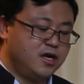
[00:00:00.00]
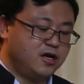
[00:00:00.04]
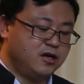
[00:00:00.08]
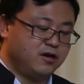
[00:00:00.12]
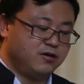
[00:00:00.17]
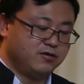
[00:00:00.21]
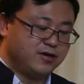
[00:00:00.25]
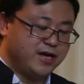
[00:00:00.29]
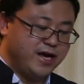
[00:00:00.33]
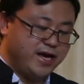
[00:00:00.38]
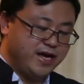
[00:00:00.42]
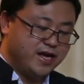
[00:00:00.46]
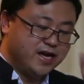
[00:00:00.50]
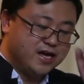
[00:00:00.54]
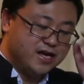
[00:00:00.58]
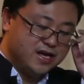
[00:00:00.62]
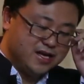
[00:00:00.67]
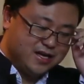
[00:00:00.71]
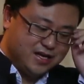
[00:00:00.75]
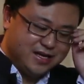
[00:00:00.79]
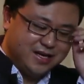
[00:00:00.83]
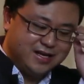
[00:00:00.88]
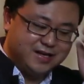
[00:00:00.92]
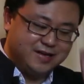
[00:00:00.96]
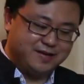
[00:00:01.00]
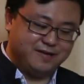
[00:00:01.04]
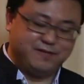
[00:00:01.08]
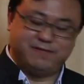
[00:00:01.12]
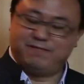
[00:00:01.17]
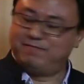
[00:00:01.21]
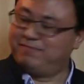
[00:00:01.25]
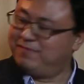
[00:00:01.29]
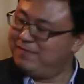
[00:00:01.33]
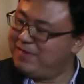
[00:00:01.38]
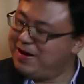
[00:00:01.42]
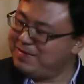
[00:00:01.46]
Okay,
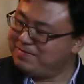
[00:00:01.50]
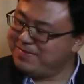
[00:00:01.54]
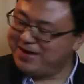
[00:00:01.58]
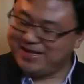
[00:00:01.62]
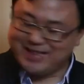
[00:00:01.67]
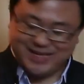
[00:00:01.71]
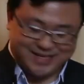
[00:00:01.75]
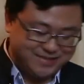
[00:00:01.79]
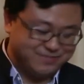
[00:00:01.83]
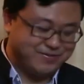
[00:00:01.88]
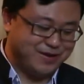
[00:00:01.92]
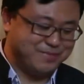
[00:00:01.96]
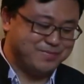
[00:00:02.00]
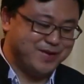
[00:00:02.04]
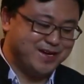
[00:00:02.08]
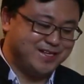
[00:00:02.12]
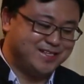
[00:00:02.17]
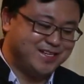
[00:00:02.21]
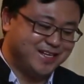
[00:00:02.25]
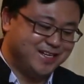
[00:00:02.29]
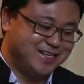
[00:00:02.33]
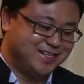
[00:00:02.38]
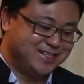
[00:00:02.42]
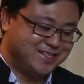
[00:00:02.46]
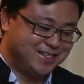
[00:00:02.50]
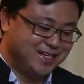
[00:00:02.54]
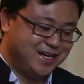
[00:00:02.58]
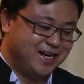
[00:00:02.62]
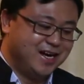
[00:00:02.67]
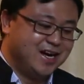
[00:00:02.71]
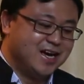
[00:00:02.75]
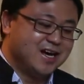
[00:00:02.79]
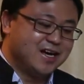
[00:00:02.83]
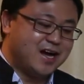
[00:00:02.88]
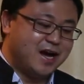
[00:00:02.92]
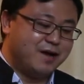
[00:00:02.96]
1 minute.
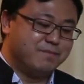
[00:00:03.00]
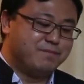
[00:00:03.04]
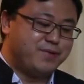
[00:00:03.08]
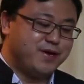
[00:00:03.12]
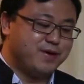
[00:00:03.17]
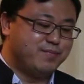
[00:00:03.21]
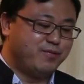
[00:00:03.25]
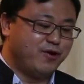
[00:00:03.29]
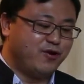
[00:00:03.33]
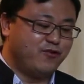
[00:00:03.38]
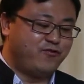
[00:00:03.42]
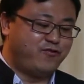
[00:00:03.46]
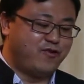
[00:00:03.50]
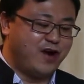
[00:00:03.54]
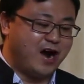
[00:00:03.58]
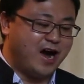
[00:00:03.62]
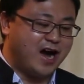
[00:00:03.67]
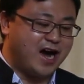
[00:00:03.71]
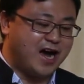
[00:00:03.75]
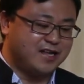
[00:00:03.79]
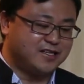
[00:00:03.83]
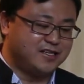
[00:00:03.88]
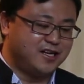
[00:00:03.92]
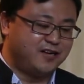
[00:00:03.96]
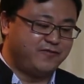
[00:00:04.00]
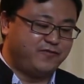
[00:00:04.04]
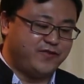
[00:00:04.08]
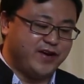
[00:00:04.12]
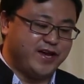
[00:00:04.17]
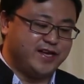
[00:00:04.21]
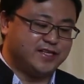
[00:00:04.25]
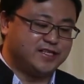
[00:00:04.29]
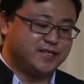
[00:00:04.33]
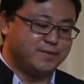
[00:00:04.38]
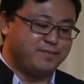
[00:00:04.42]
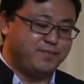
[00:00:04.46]
Can people from other
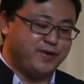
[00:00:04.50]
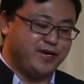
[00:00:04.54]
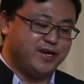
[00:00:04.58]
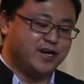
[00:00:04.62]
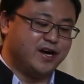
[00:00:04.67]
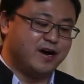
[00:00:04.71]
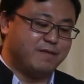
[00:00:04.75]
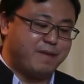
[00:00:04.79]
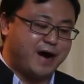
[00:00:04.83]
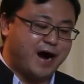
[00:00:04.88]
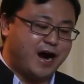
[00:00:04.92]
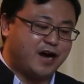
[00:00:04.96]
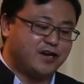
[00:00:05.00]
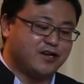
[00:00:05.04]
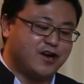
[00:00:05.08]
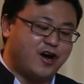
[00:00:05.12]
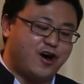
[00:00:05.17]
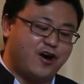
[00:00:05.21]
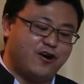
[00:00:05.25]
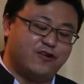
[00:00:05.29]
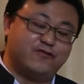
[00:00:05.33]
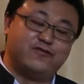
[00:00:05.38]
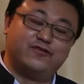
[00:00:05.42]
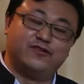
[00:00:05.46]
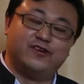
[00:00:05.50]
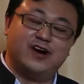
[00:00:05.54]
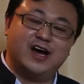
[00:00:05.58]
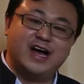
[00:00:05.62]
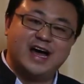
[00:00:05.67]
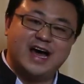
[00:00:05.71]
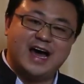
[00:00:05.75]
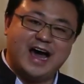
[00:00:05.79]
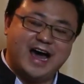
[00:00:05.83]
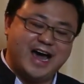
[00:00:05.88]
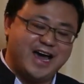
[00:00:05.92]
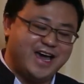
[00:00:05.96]
faiths be a part of
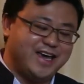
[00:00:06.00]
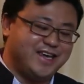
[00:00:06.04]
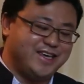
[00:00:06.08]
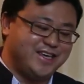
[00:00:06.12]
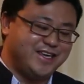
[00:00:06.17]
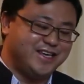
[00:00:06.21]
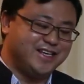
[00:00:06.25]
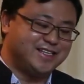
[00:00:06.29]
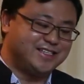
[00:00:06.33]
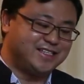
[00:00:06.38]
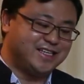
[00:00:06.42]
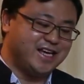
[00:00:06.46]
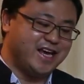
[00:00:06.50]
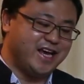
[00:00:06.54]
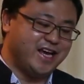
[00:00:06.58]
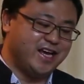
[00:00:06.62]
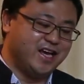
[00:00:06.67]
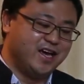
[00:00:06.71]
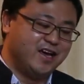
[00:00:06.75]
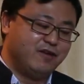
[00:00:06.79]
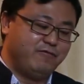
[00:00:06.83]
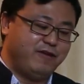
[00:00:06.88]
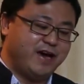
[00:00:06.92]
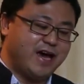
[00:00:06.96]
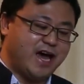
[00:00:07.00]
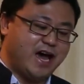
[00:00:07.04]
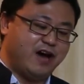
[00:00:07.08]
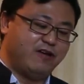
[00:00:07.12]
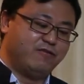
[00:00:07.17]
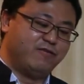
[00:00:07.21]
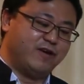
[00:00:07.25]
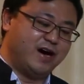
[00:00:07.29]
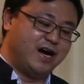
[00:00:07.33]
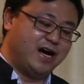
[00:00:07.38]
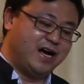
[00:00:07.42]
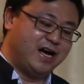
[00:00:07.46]
IEC? We
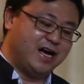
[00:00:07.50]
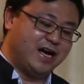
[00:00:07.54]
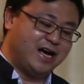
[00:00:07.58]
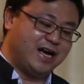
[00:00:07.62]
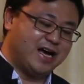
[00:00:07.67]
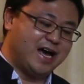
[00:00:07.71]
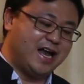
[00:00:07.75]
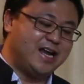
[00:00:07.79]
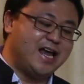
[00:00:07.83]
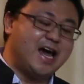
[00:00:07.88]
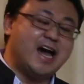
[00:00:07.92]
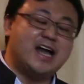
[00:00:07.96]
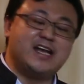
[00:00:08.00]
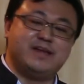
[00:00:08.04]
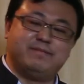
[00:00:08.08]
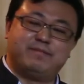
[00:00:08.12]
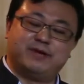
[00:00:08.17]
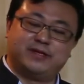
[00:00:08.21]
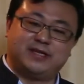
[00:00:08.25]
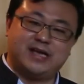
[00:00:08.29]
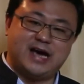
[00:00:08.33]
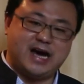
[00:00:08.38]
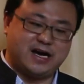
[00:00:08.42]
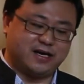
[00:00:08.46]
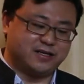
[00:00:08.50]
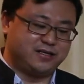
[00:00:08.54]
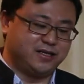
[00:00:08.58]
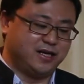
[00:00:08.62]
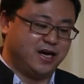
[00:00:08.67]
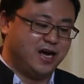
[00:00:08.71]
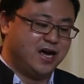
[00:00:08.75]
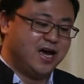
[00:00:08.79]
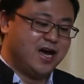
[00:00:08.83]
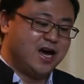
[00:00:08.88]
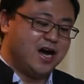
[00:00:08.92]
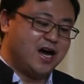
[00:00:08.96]
have Halali product,
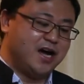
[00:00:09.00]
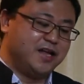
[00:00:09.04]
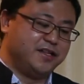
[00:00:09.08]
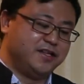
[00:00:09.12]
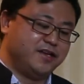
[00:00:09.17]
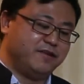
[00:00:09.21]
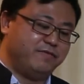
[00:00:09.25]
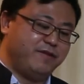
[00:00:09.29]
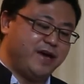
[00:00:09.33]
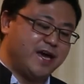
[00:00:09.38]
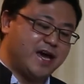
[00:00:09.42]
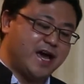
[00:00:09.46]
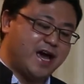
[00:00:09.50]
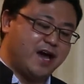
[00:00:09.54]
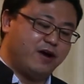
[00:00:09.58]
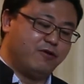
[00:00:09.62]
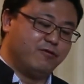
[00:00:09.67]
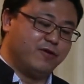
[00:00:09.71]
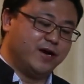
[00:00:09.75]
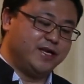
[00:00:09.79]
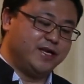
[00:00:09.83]
and we have